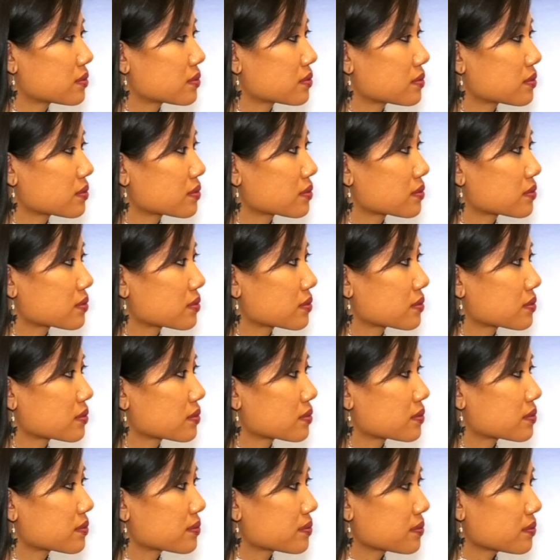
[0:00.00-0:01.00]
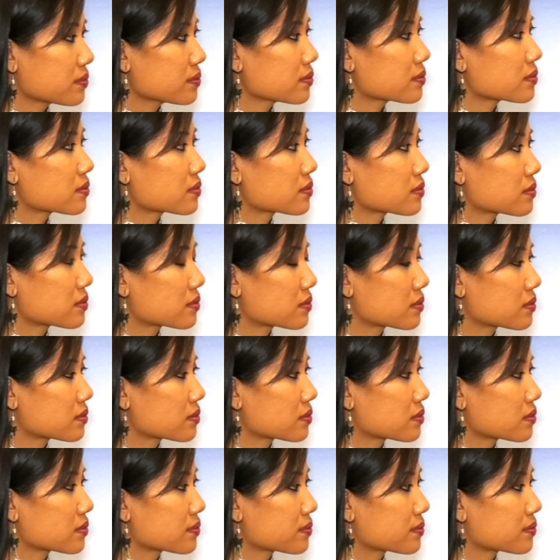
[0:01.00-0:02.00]

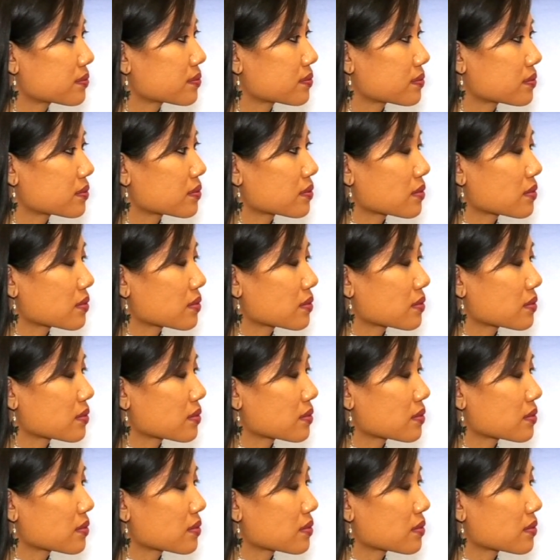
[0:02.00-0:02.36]
(silent)